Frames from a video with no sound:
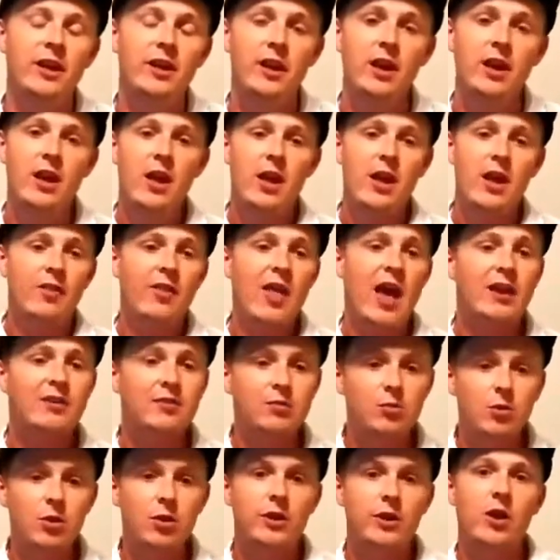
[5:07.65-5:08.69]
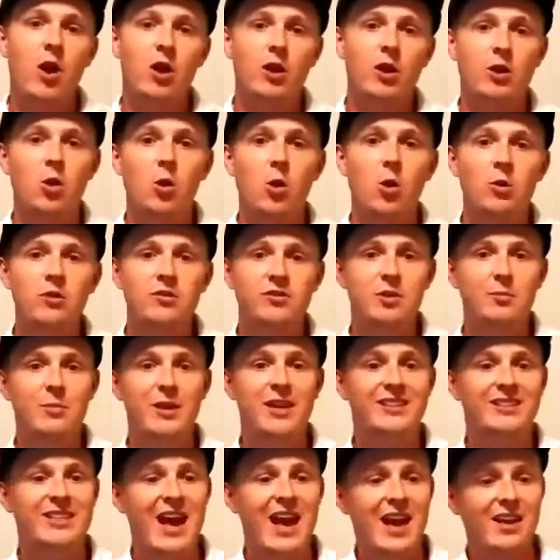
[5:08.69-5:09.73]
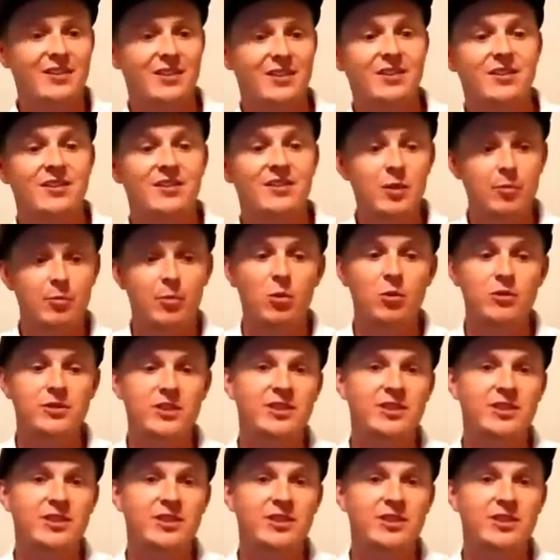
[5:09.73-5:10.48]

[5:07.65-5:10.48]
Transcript: And that's really our goal, is to make taxes simple,